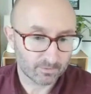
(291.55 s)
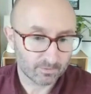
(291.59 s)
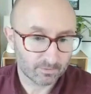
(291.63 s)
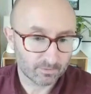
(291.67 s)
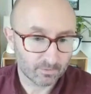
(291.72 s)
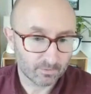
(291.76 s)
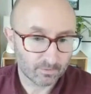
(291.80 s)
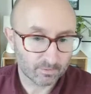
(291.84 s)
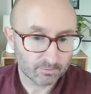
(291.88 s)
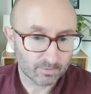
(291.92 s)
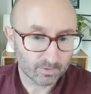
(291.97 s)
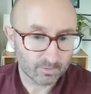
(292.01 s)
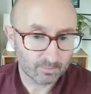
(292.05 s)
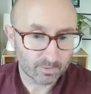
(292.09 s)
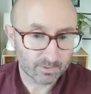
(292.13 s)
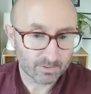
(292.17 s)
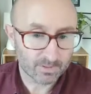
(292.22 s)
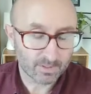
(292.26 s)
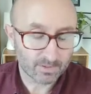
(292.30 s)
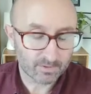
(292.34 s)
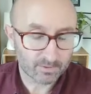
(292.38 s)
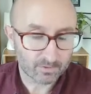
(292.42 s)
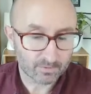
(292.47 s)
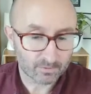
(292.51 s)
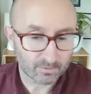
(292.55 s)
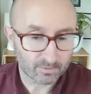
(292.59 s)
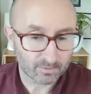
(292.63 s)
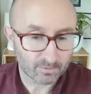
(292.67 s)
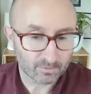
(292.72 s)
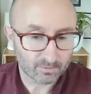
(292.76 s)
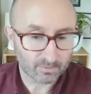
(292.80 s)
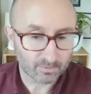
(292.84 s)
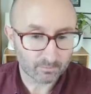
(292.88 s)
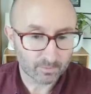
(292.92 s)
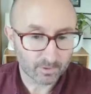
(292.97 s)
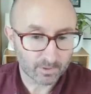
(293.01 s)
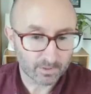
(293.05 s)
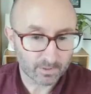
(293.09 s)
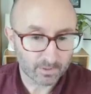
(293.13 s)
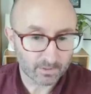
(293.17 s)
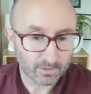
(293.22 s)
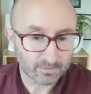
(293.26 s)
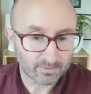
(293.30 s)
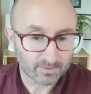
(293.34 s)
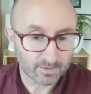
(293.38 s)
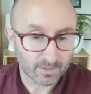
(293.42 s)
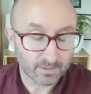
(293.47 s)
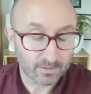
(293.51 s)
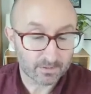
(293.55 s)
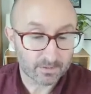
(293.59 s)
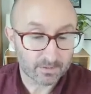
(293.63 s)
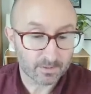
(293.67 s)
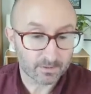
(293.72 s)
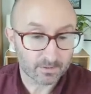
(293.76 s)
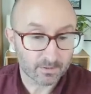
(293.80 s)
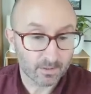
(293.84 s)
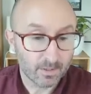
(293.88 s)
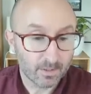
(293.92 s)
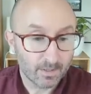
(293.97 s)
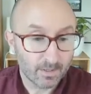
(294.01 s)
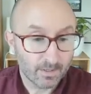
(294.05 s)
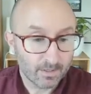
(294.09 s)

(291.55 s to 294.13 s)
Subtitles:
So there's real potential to do some really exciting